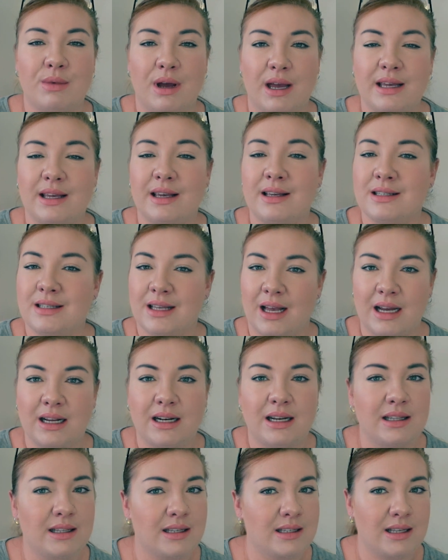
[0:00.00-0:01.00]
make
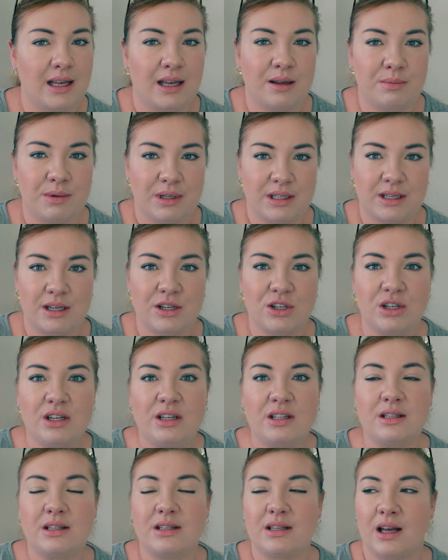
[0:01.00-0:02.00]
exactly the same
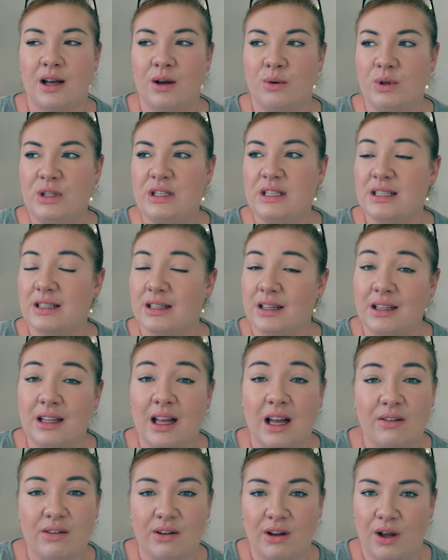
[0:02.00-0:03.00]
decisions. I would still
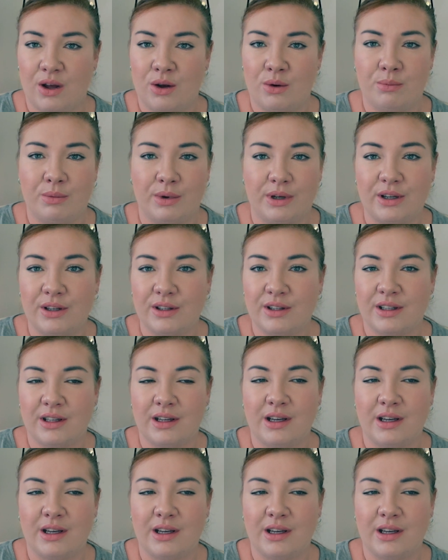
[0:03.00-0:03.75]
have a home birth.